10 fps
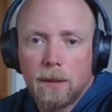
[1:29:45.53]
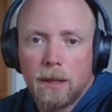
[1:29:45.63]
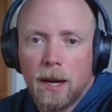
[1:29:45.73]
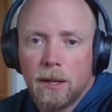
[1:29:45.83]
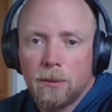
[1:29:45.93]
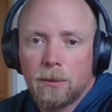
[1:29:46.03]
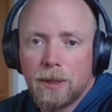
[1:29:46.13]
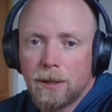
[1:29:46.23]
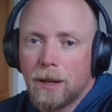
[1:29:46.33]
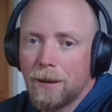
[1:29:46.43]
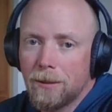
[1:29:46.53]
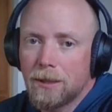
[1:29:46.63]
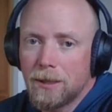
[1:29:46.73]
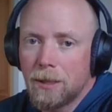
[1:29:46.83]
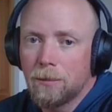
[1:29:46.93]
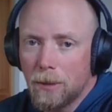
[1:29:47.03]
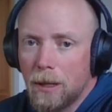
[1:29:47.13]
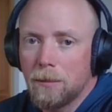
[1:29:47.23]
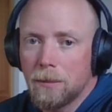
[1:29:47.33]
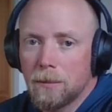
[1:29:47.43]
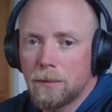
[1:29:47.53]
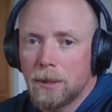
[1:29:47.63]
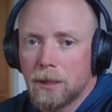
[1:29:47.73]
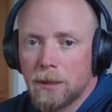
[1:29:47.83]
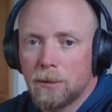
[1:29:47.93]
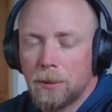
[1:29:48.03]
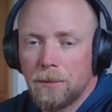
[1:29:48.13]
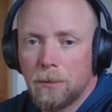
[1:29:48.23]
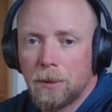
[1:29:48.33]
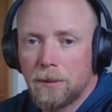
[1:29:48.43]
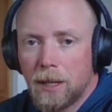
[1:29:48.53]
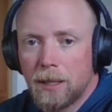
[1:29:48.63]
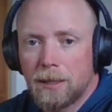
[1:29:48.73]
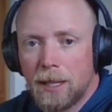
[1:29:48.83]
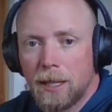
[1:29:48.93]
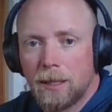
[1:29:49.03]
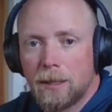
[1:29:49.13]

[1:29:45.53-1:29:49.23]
I don't think they're having the same problem because we've we've got to take